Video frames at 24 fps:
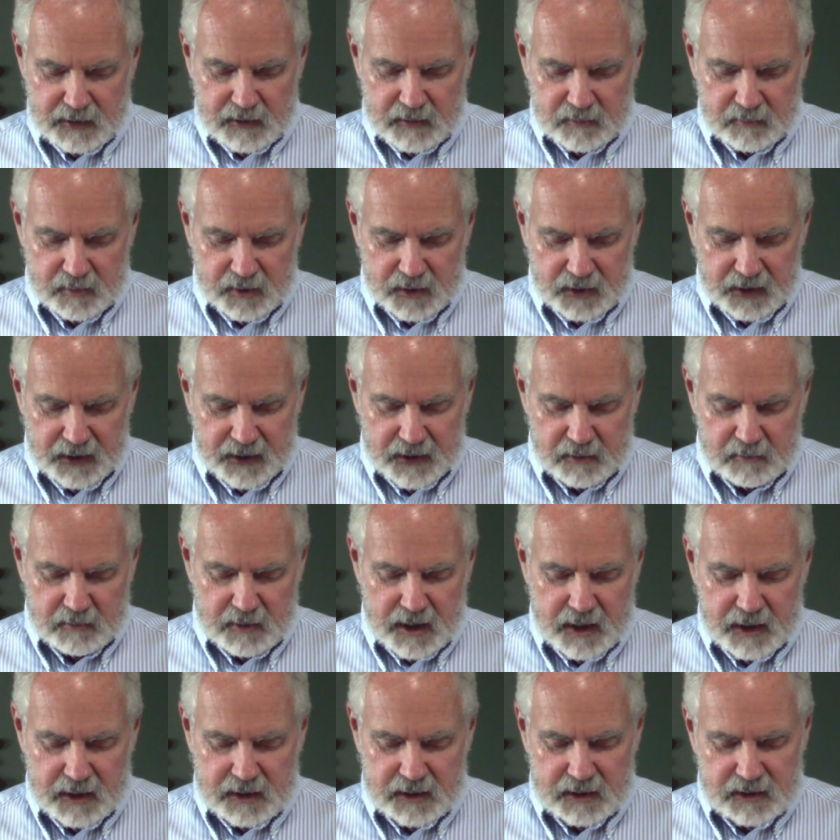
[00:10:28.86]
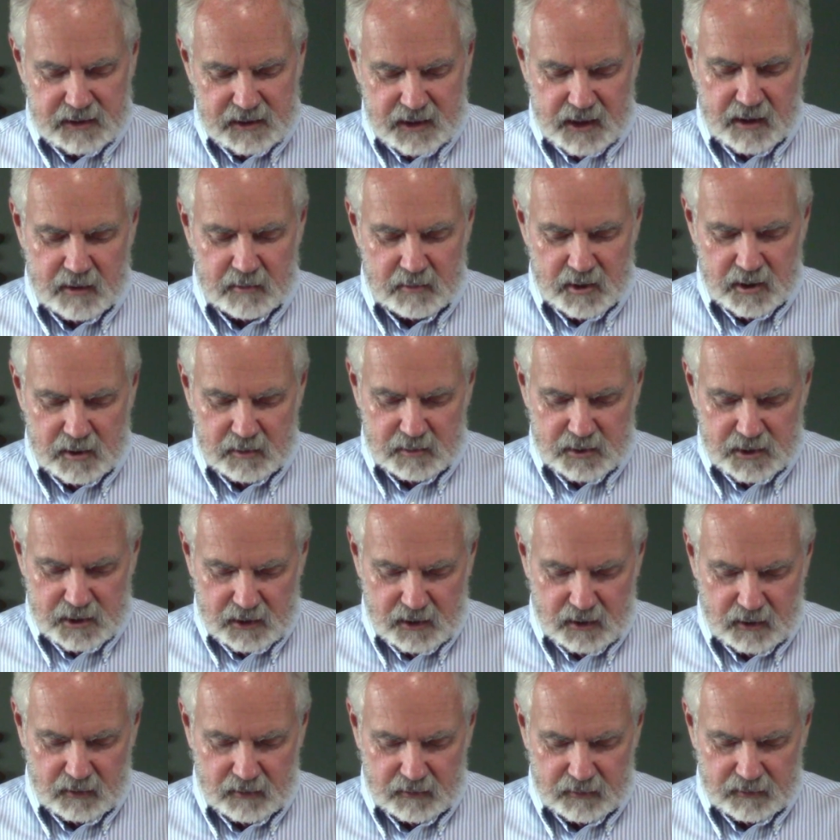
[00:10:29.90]
But let a man examine
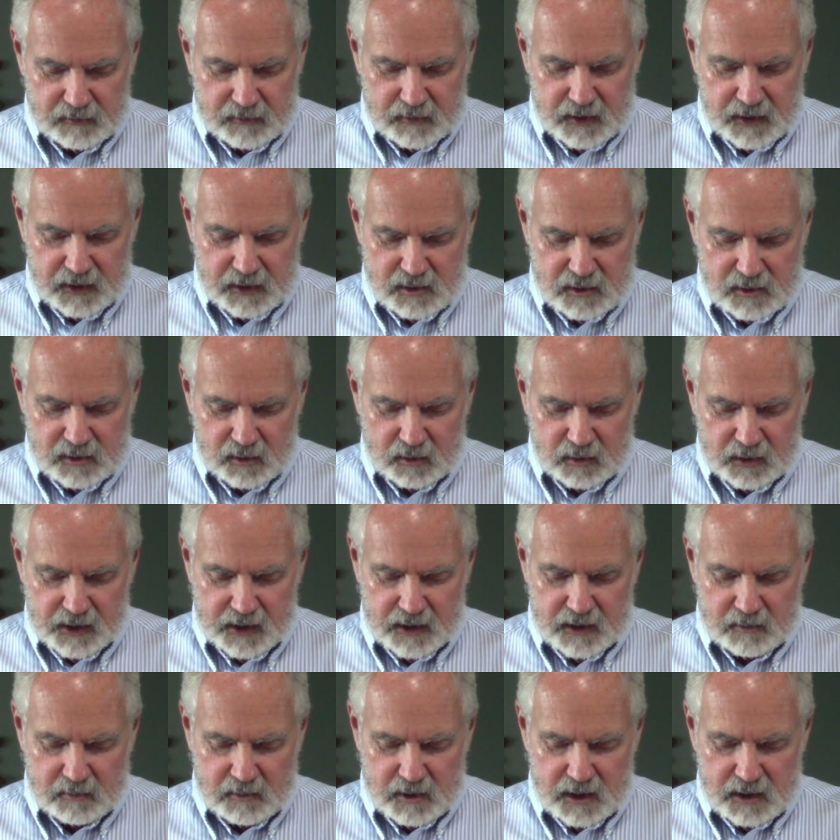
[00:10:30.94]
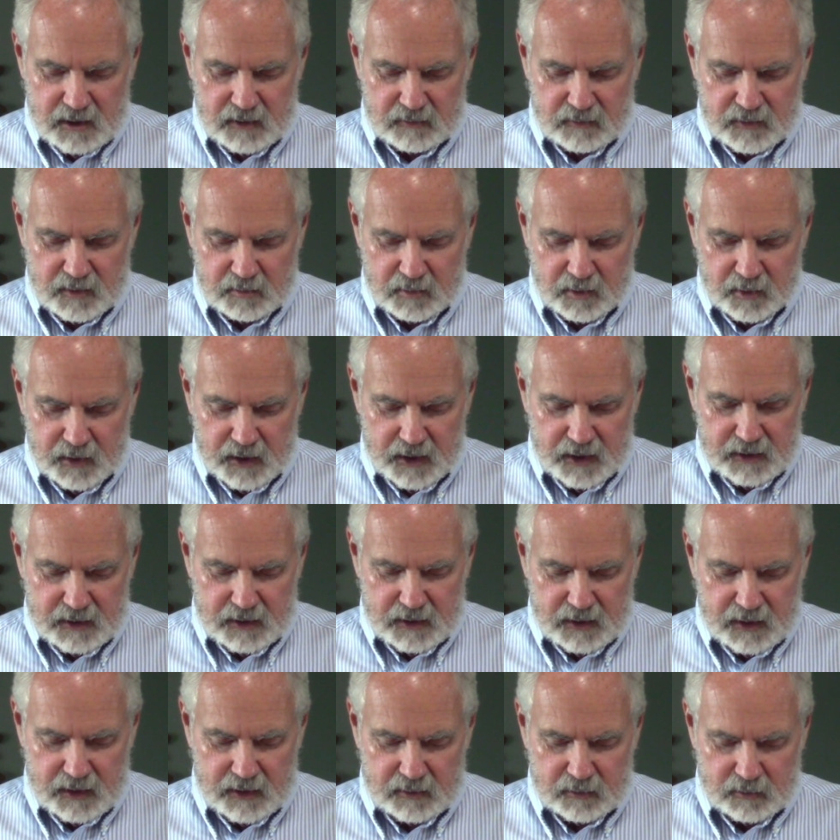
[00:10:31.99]
himself, and so let him eat of the bread
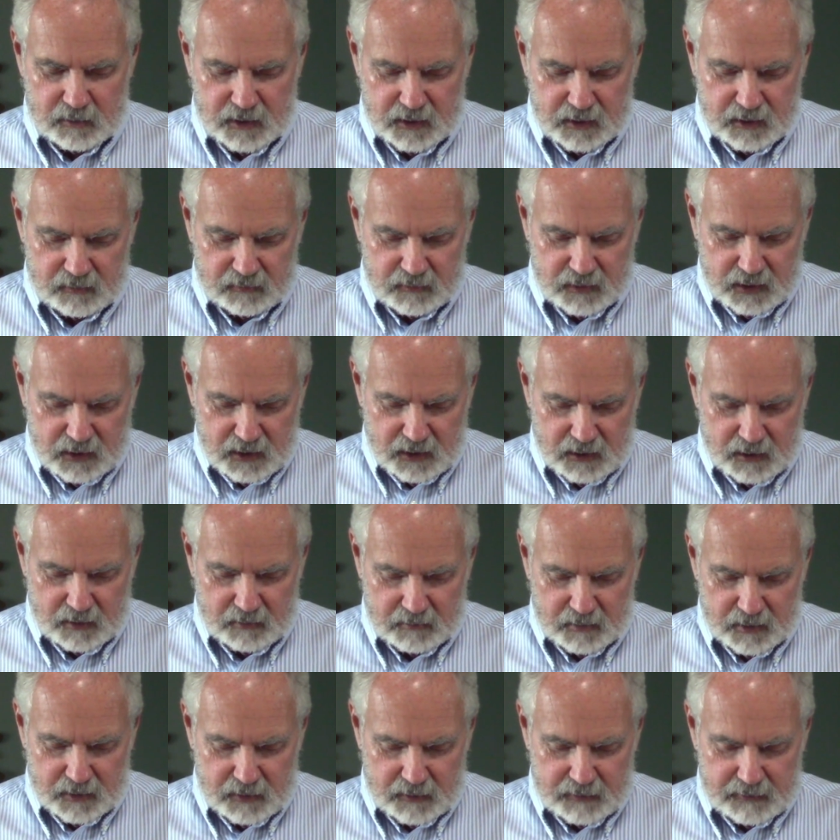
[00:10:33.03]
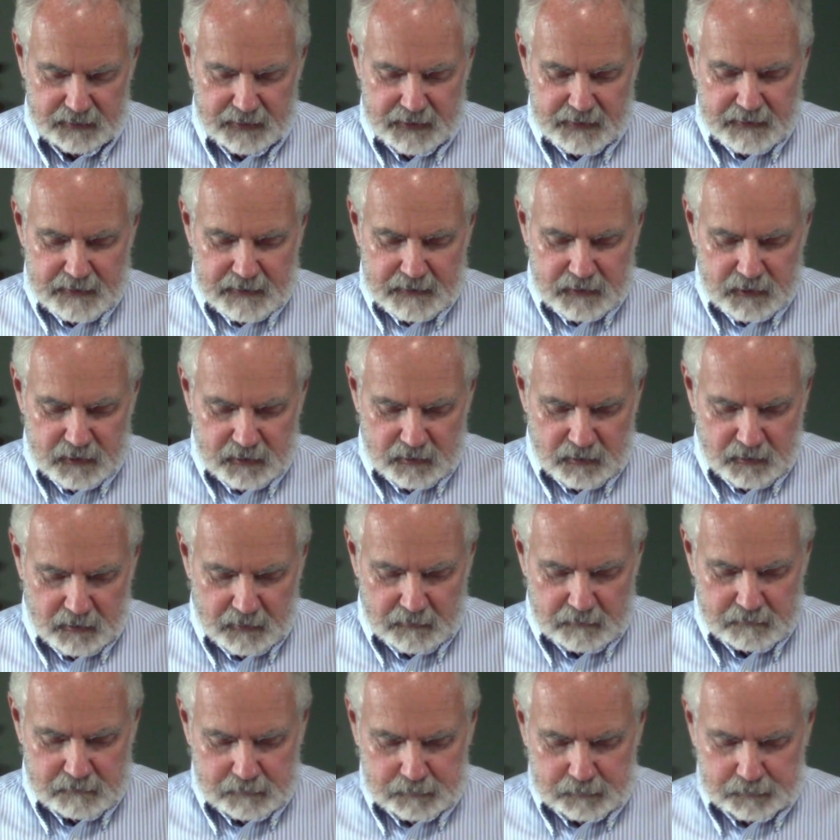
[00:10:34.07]
and drink of the cup. You
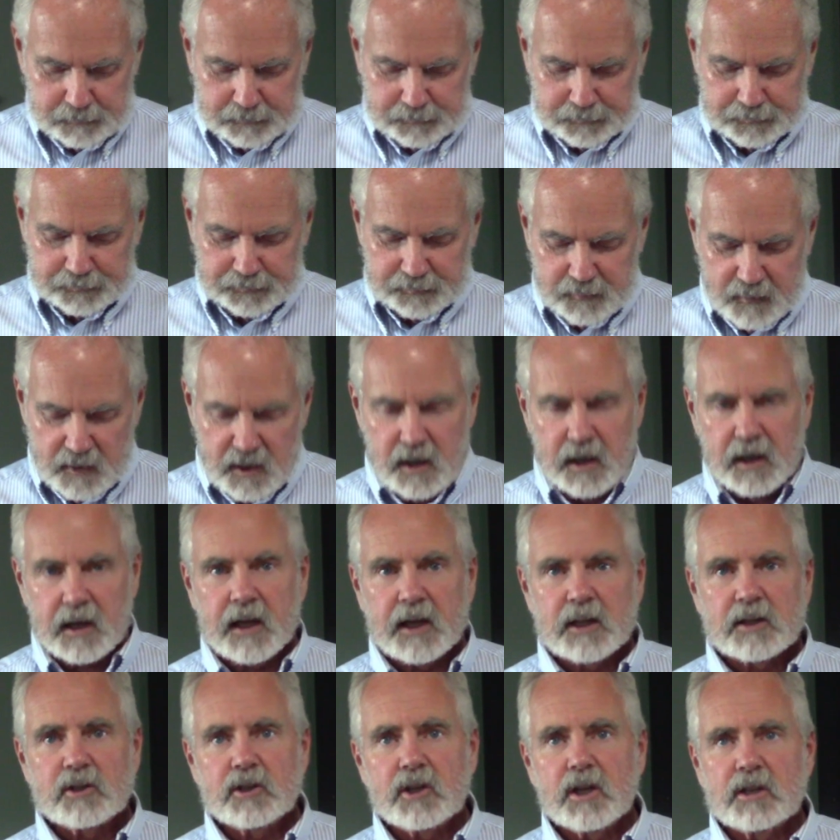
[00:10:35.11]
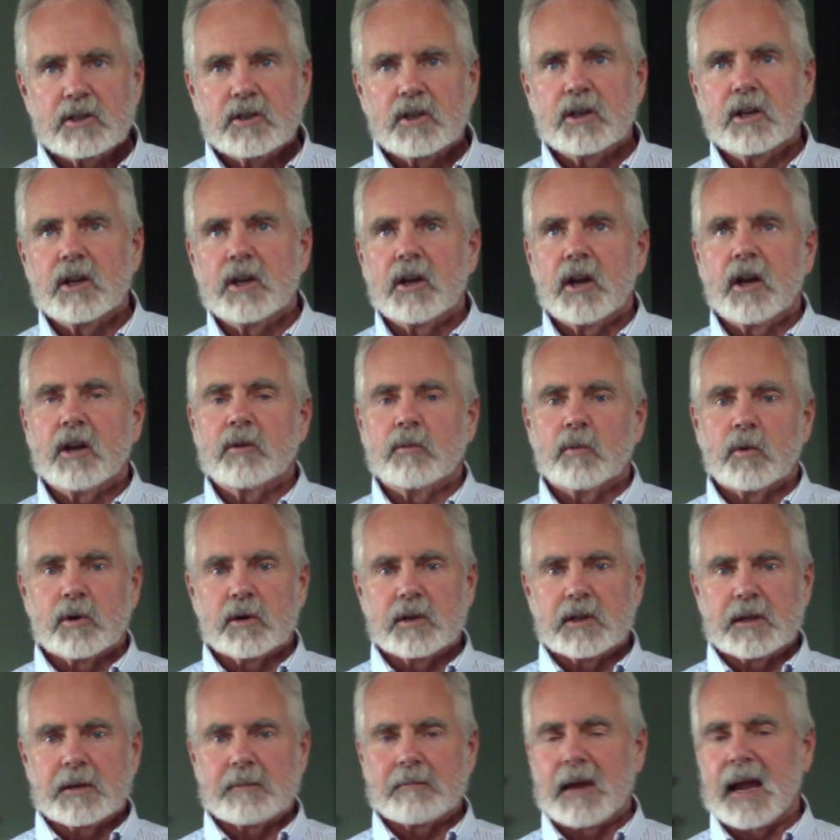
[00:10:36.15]
know, it says in an
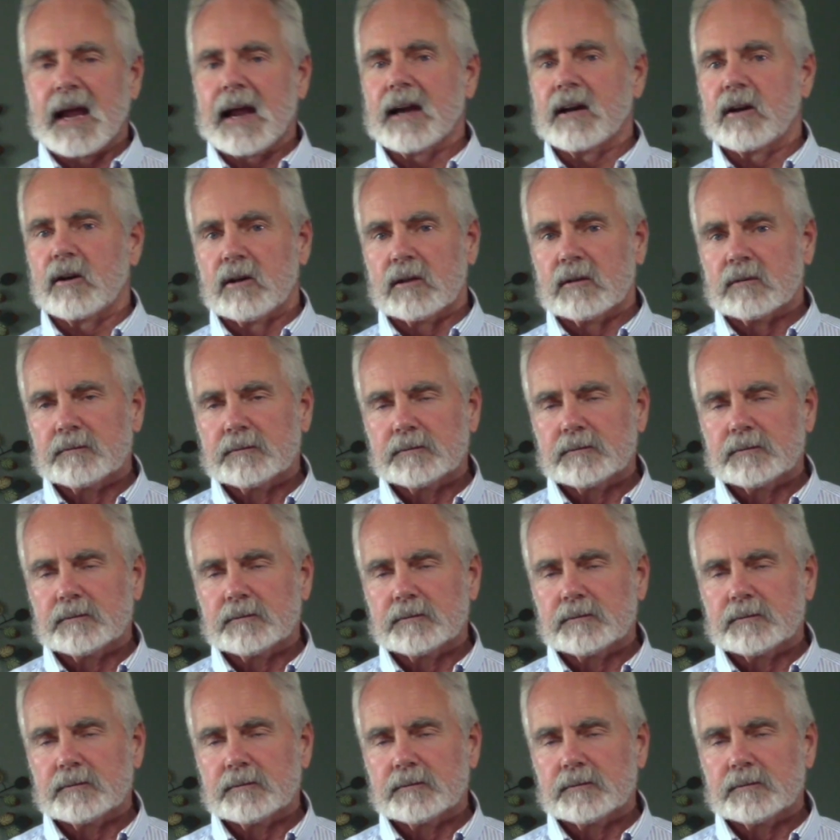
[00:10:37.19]
unworthy manner.